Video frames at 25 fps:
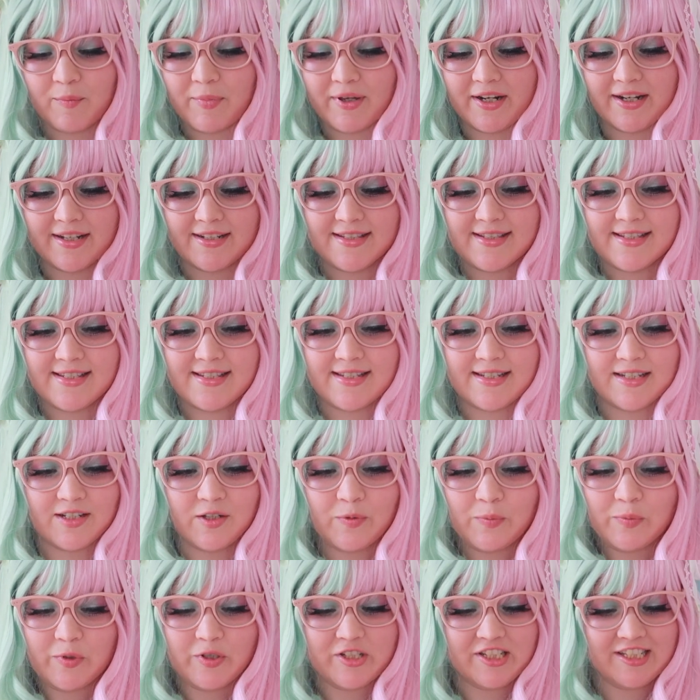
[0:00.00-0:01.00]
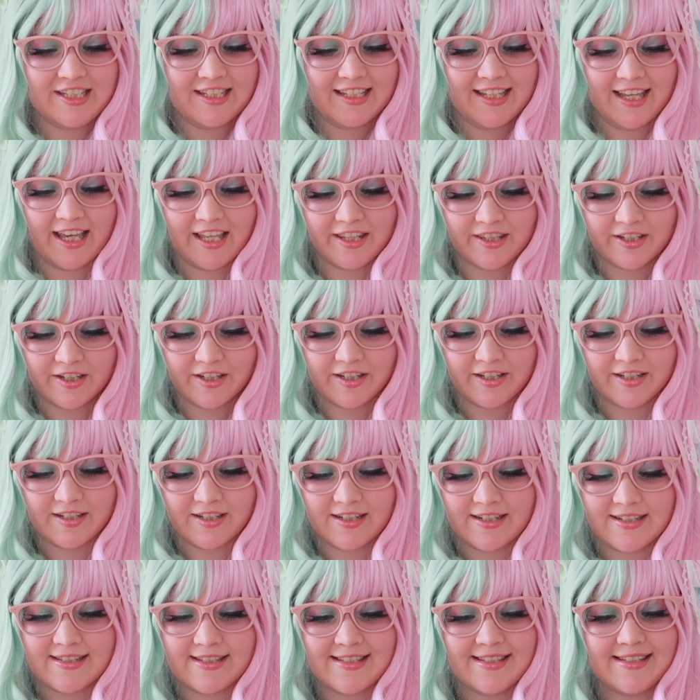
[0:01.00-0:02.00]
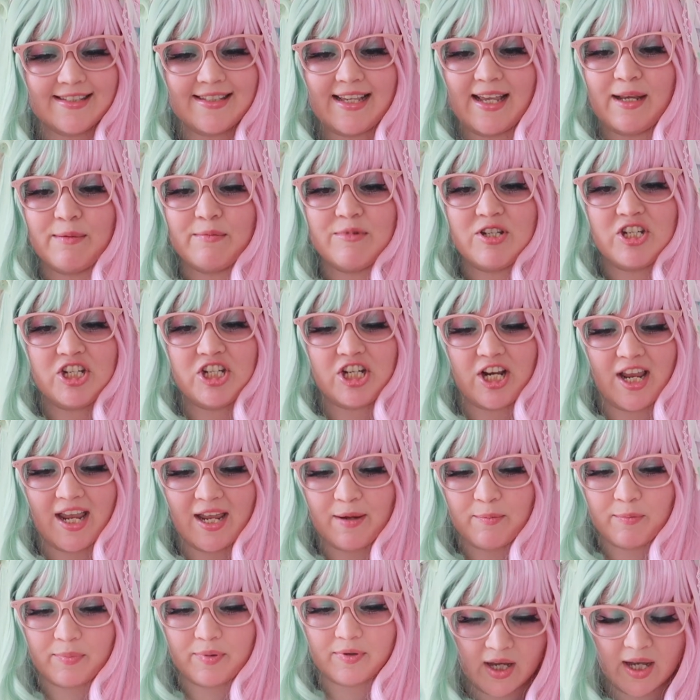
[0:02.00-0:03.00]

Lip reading: but it's still put together, same shape.